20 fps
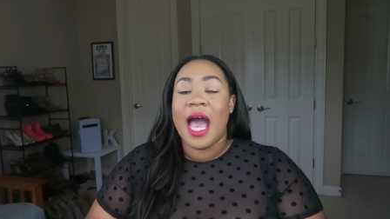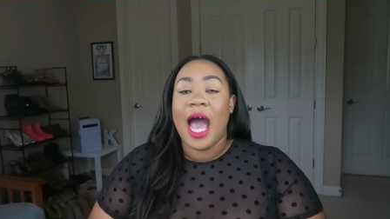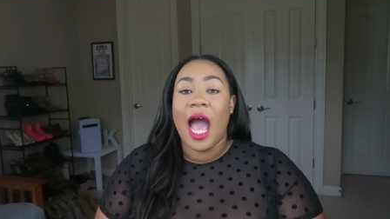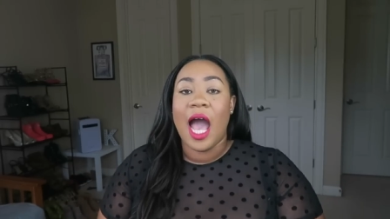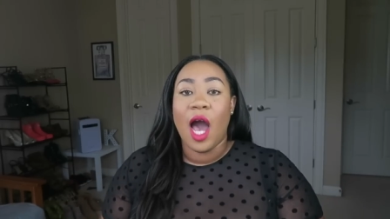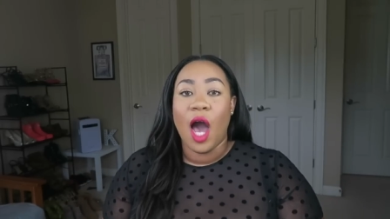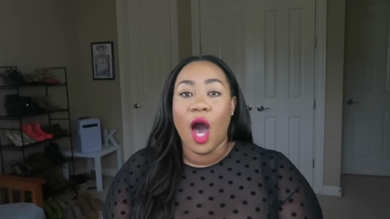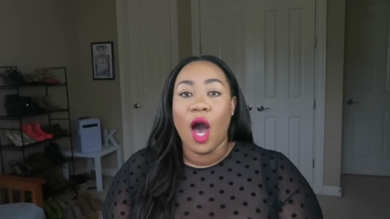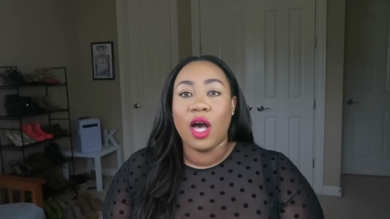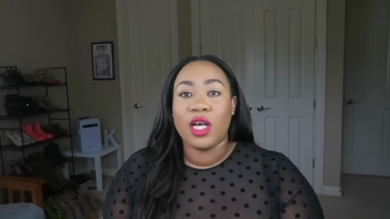
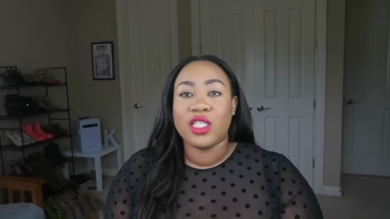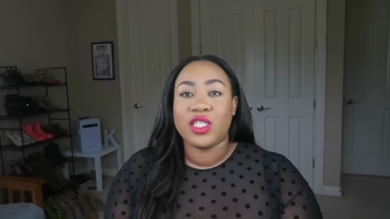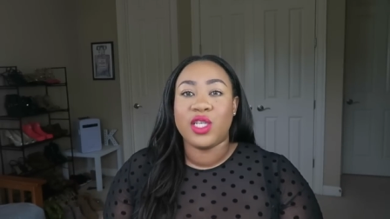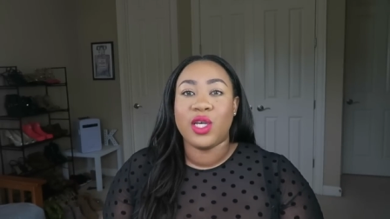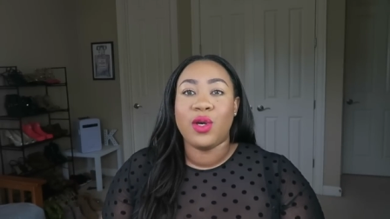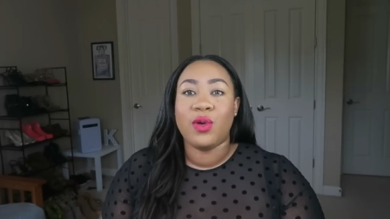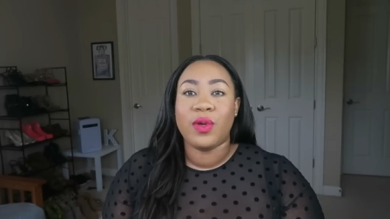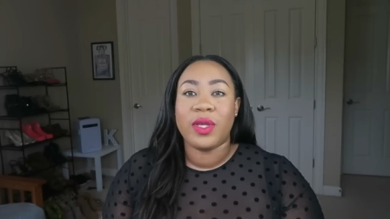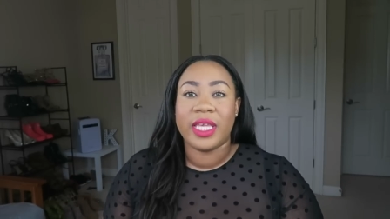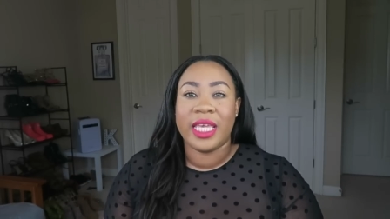I
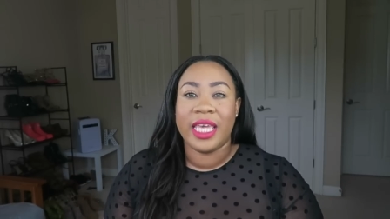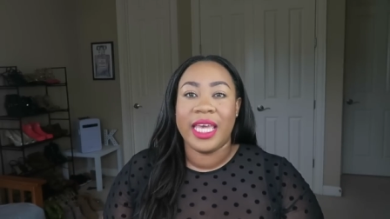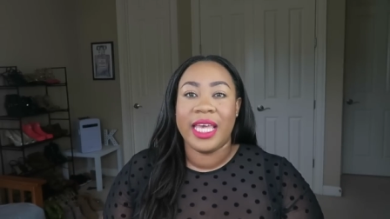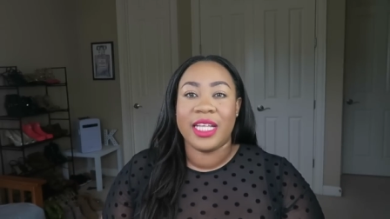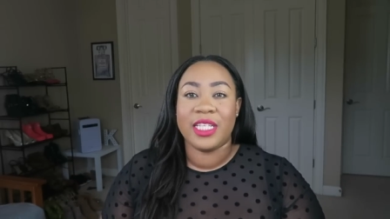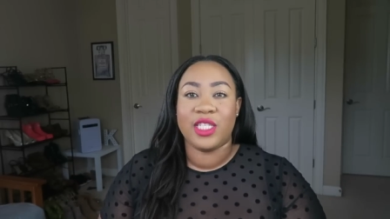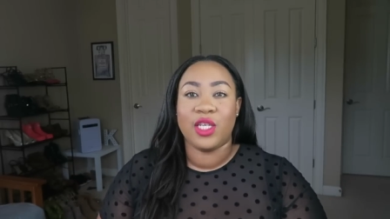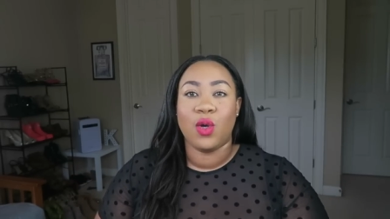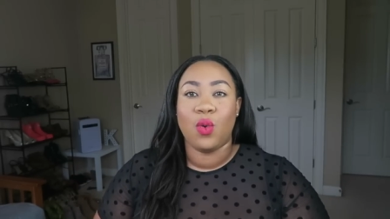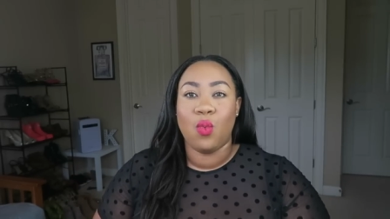also
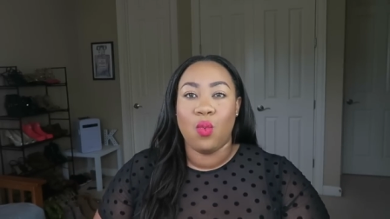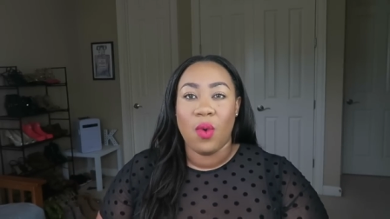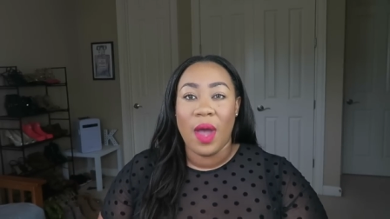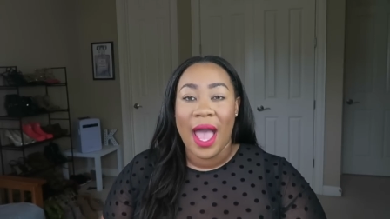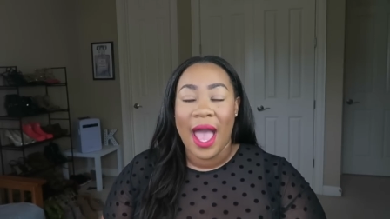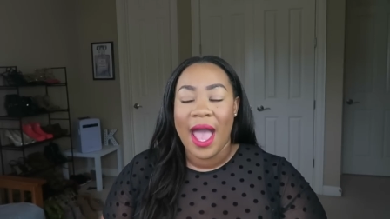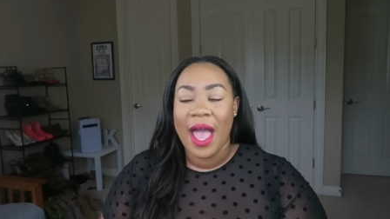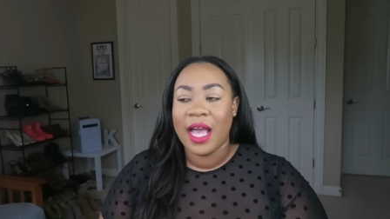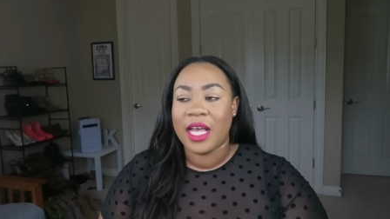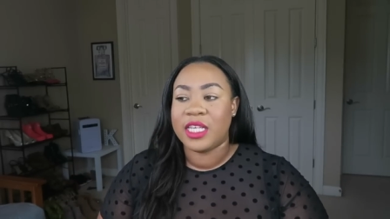get
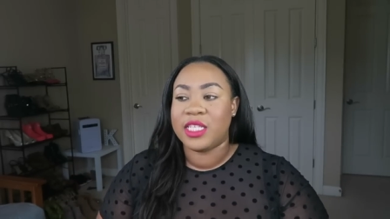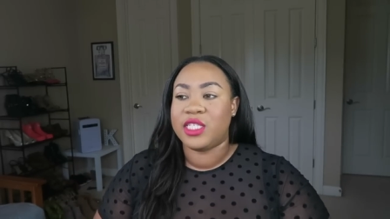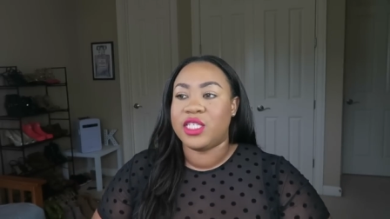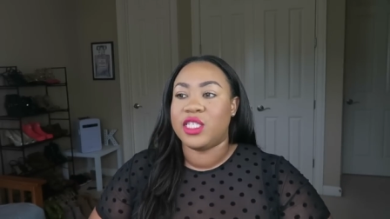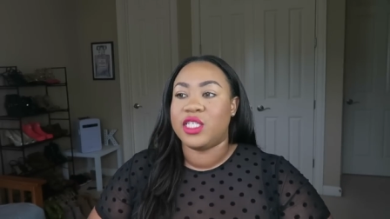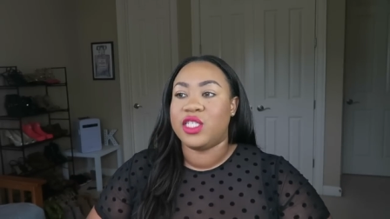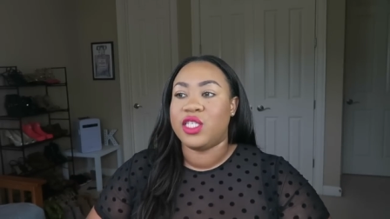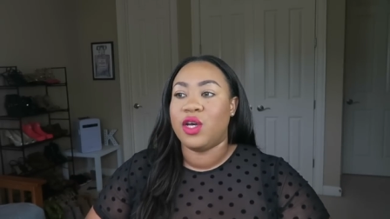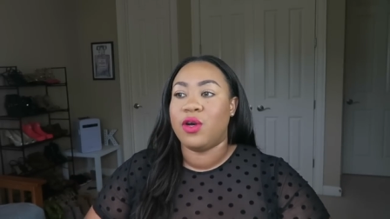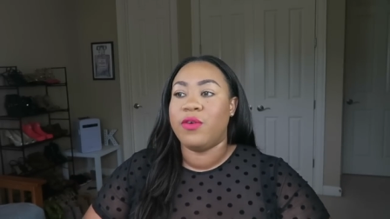waxed,
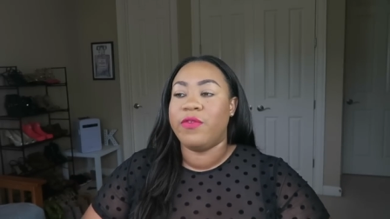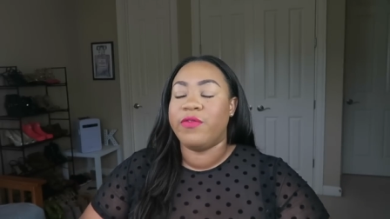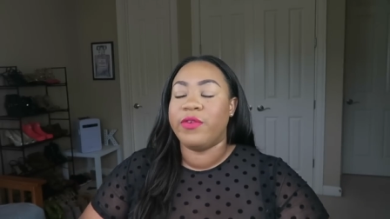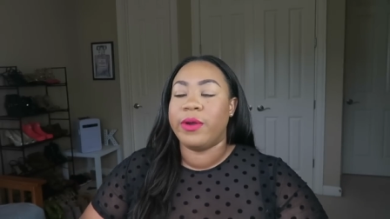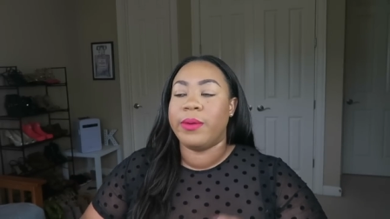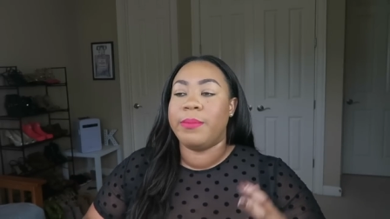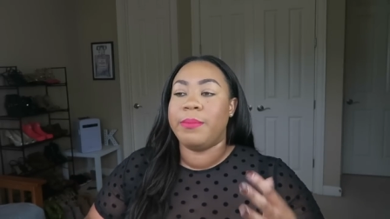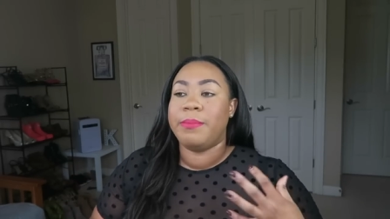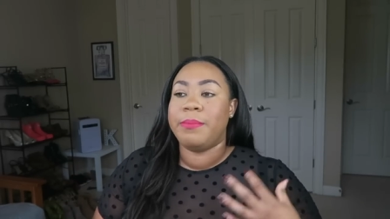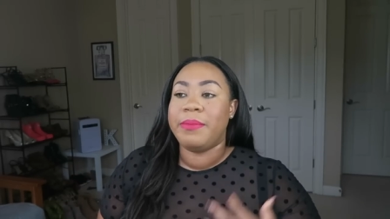so
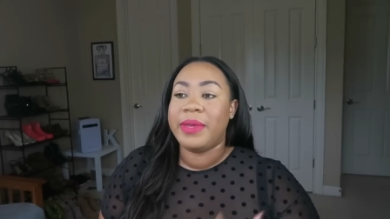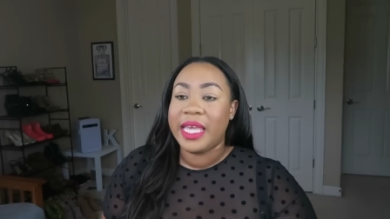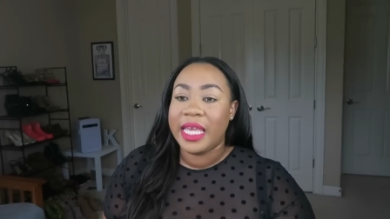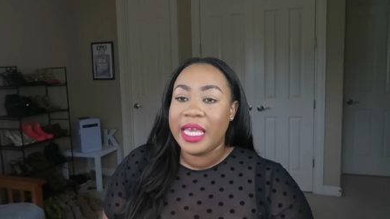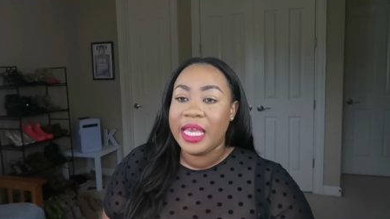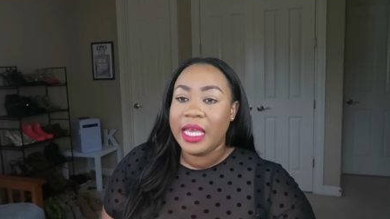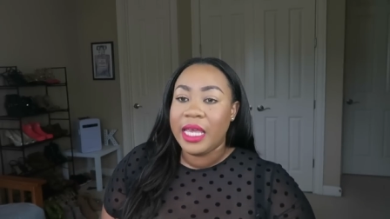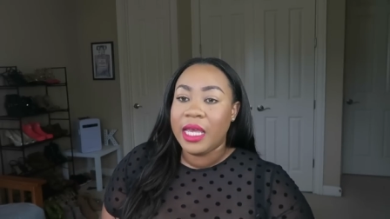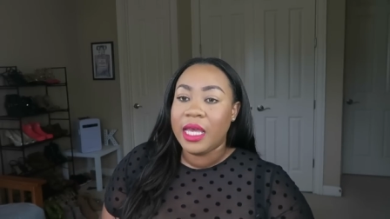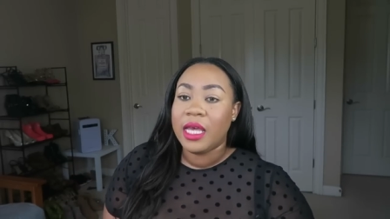for
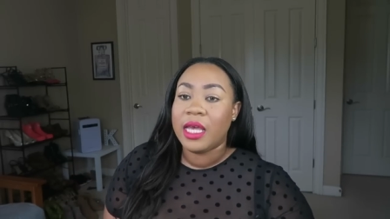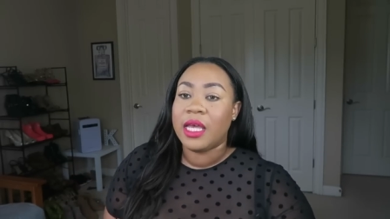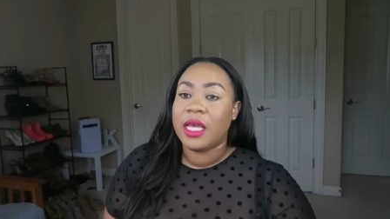me,